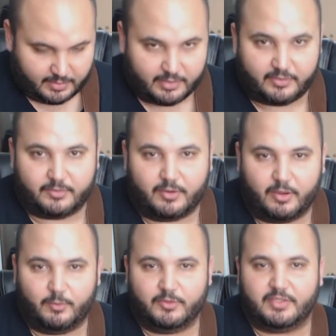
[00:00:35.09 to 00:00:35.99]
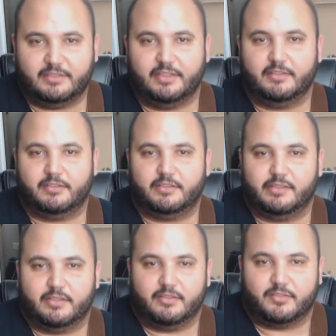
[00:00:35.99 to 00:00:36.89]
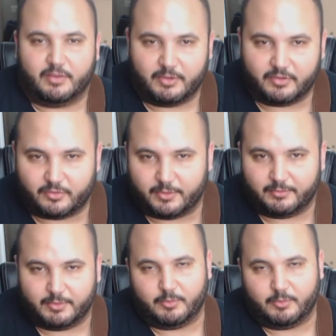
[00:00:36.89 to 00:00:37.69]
It's almost identically the same instrument.